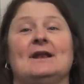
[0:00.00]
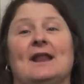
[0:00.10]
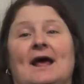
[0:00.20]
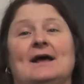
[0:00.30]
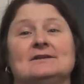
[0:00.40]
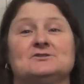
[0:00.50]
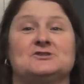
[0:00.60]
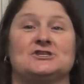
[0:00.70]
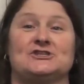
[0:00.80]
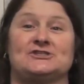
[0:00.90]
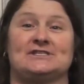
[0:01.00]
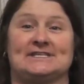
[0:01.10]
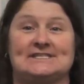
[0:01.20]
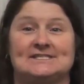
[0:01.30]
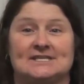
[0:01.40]
like such as
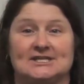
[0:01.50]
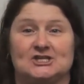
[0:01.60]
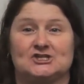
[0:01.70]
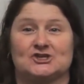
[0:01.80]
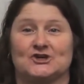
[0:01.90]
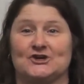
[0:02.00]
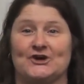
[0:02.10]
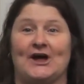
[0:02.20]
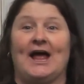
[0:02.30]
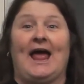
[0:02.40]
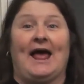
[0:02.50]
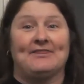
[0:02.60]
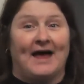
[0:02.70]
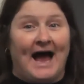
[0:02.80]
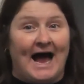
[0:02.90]
this t-shirt
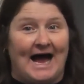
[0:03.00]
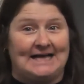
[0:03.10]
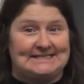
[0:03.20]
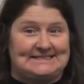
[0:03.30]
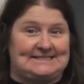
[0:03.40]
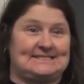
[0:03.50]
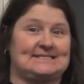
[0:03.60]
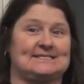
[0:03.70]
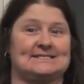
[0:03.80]
and the hats.